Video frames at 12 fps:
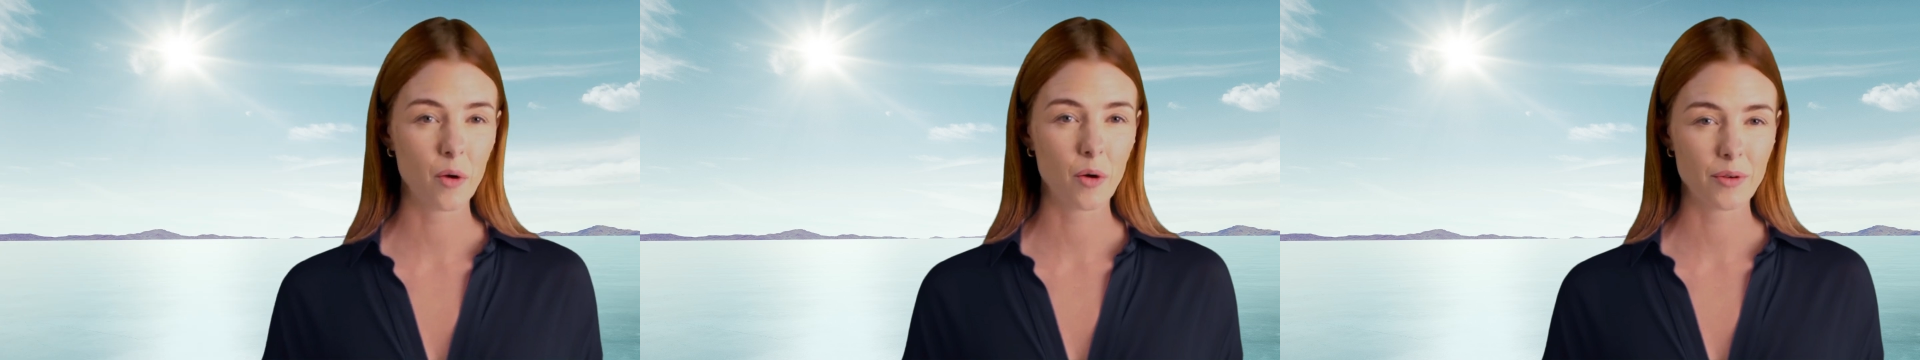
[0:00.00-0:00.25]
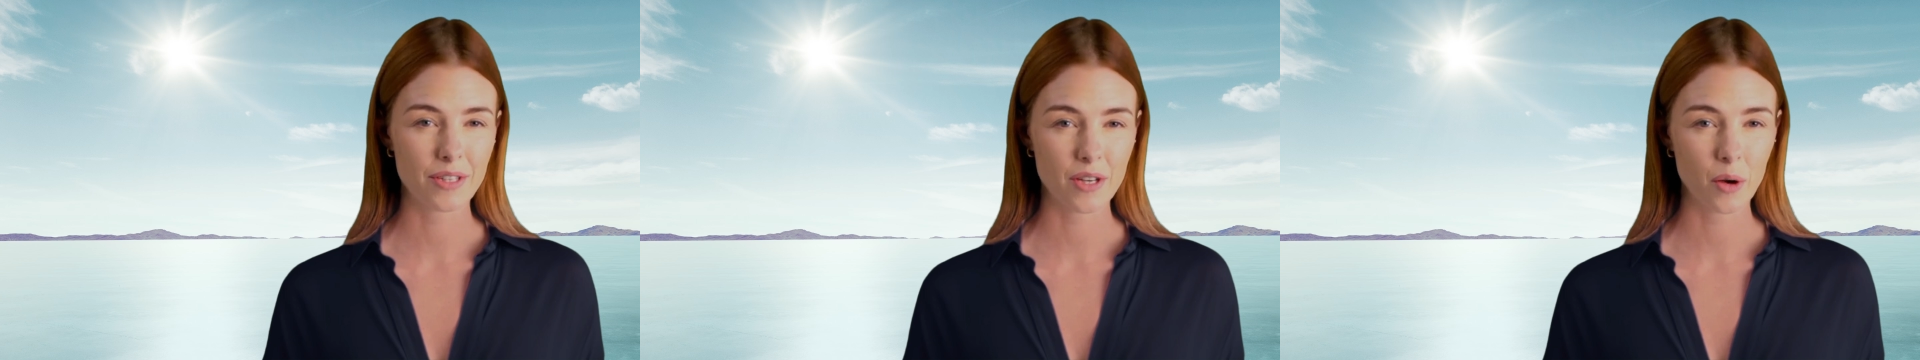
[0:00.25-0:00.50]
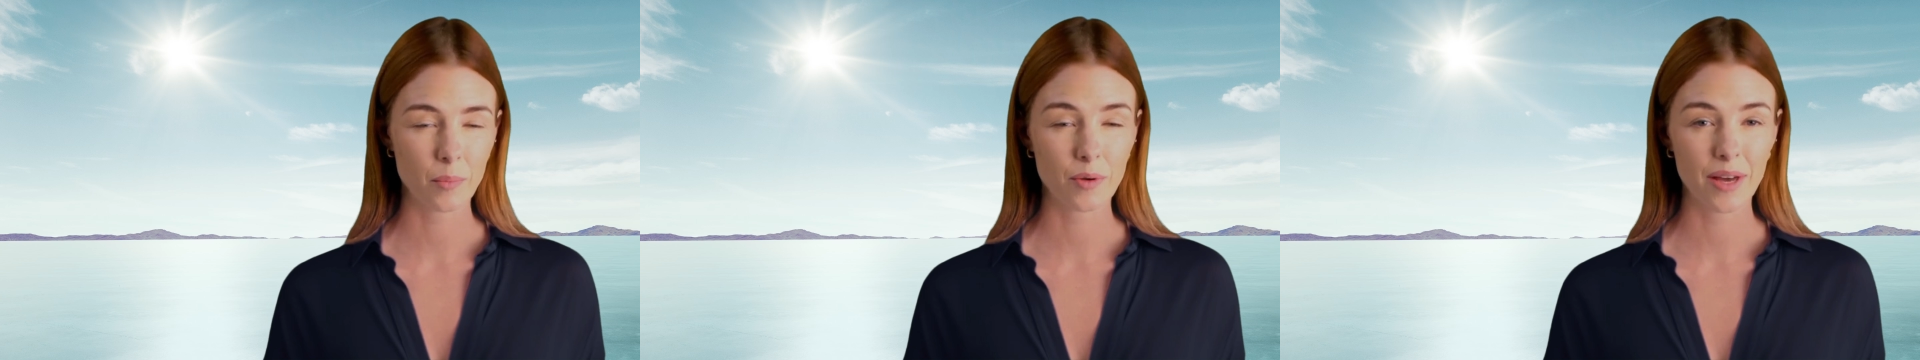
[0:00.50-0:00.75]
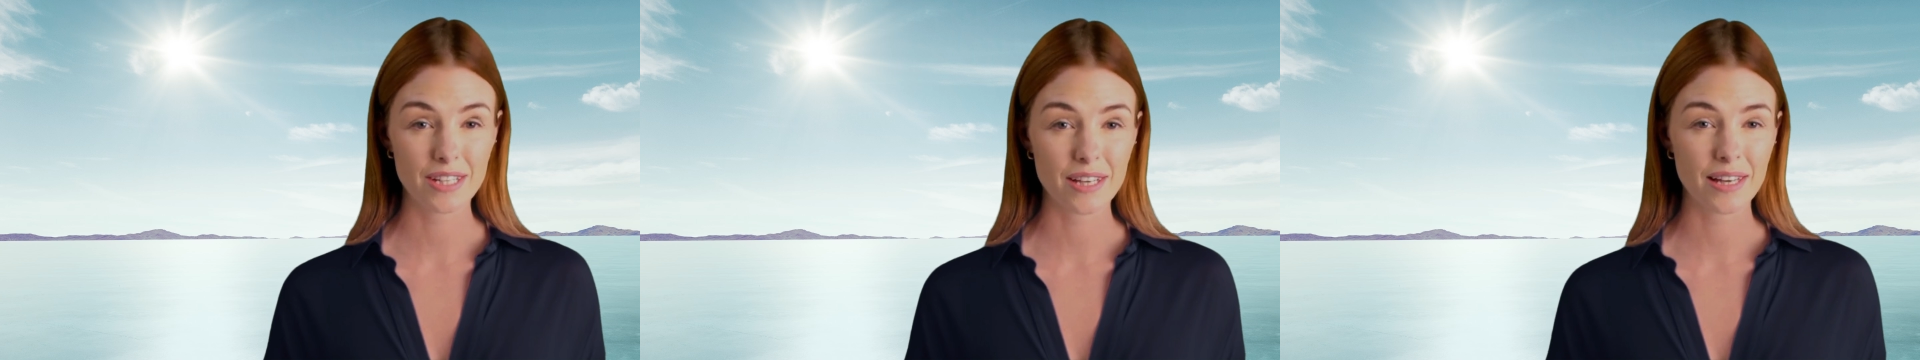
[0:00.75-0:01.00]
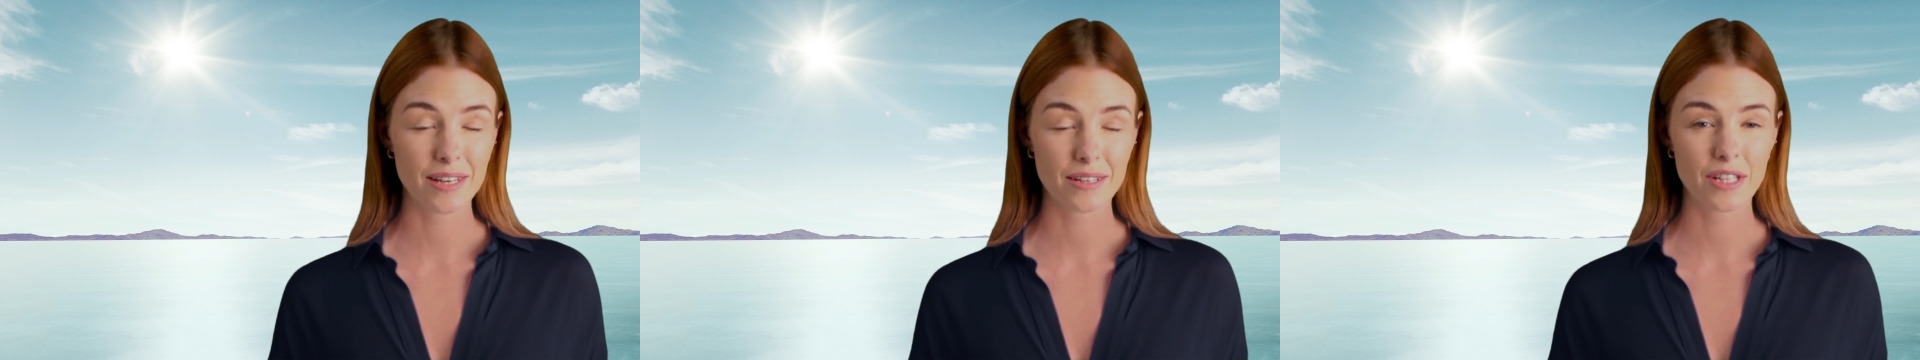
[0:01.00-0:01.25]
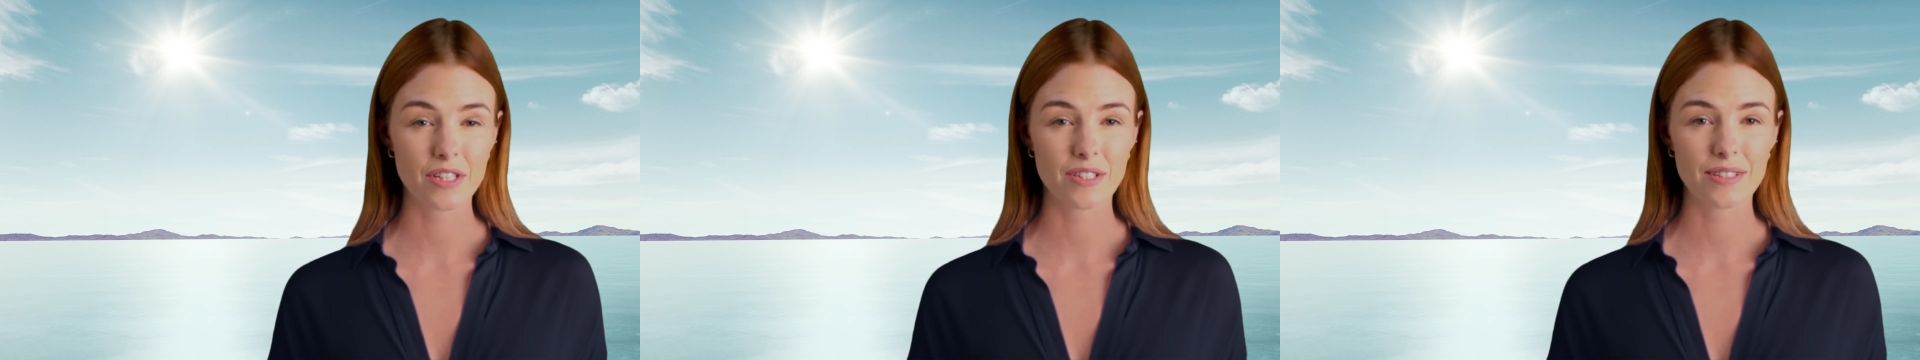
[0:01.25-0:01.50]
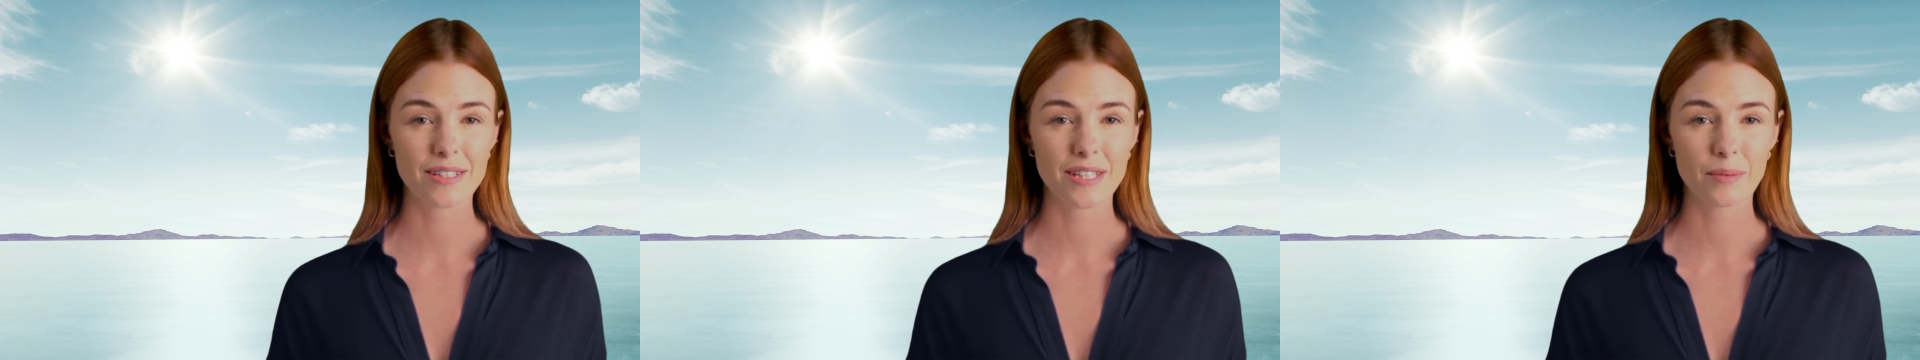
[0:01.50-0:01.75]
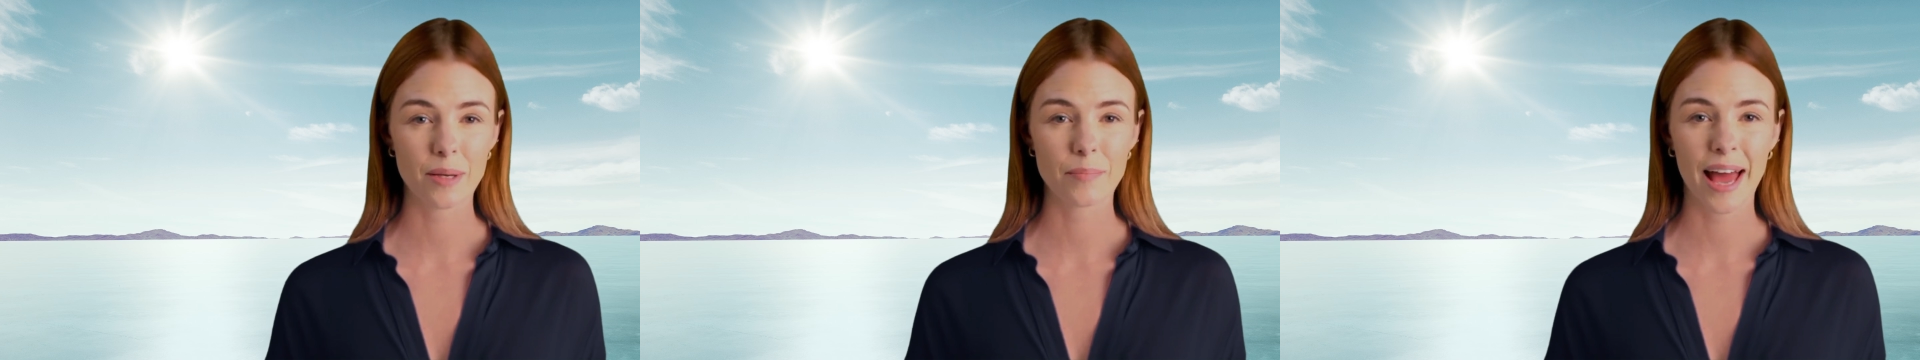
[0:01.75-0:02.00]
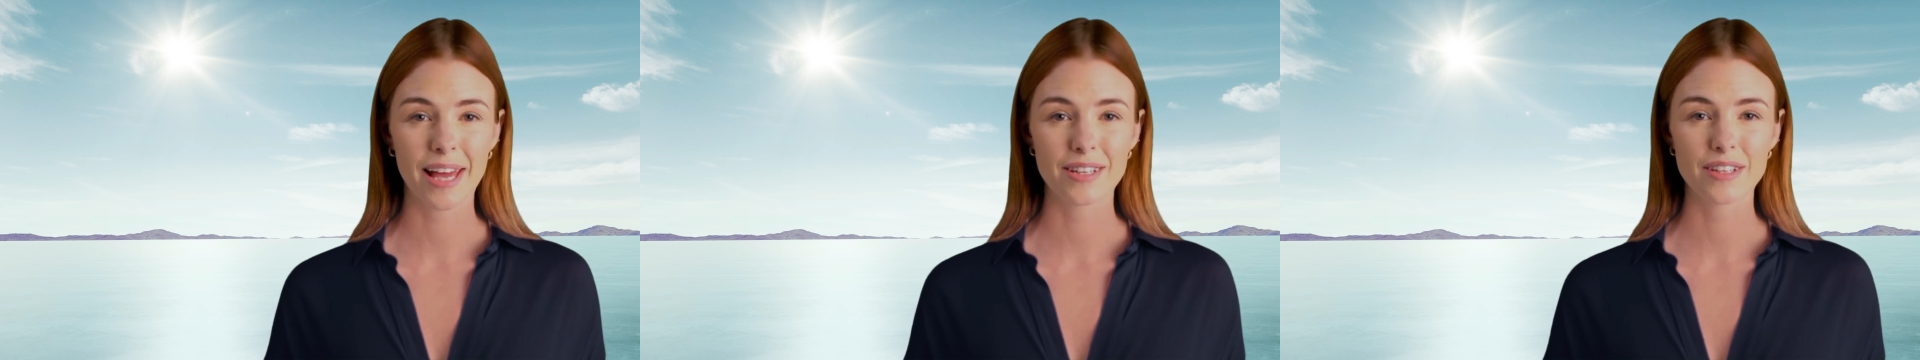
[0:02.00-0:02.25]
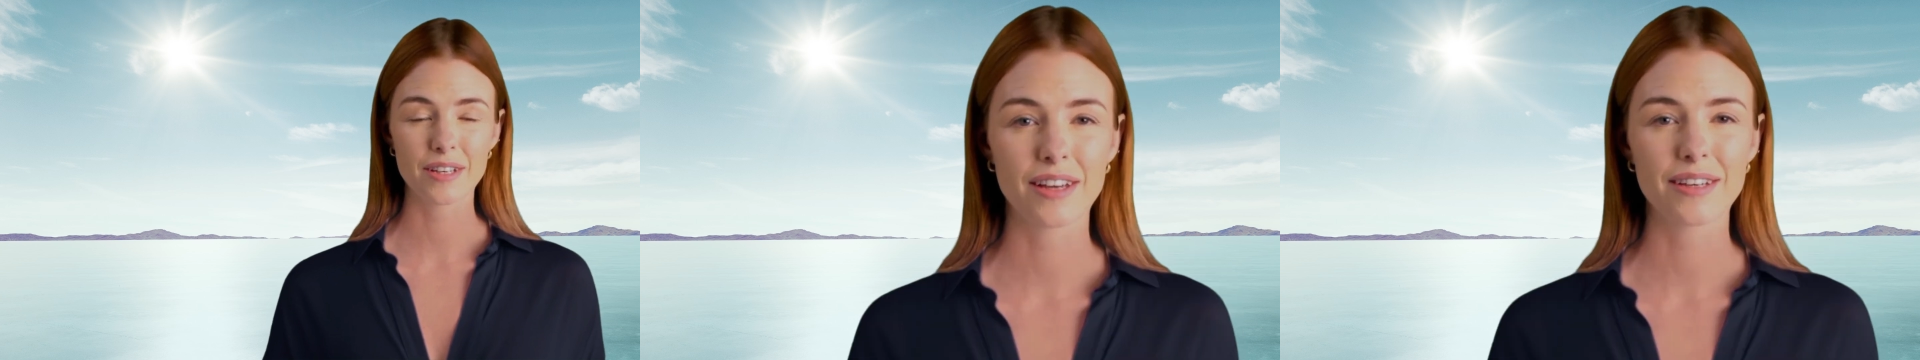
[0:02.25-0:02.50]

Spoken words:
all the operating conditions to be met.